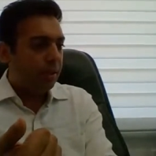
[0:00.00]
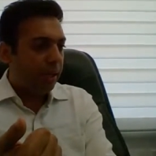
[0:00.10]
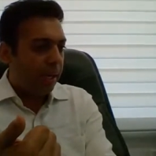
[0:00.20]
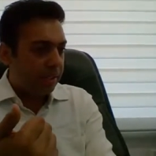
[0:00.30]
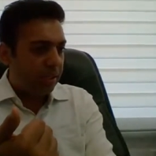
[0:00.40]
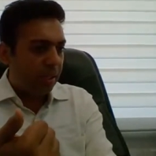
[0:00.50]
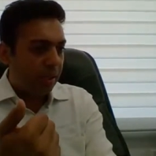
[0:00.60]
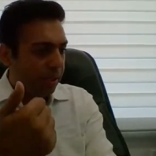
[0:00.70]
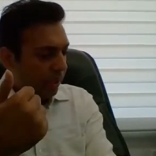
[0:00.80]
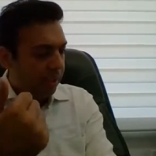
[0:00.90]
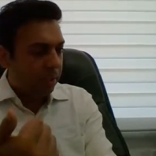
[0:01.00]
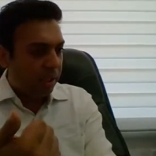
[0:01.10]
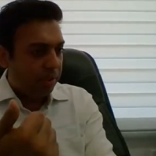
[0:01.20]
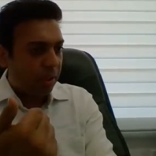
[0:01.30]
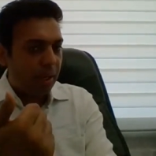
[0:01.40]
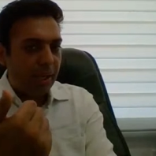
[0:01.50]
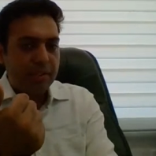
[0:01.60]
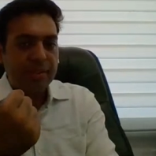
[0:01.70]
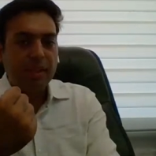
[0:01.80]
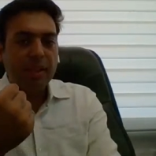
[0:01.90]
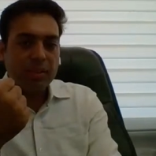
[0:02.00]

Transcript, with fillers: uh, S D, uh, in in your I E L T S.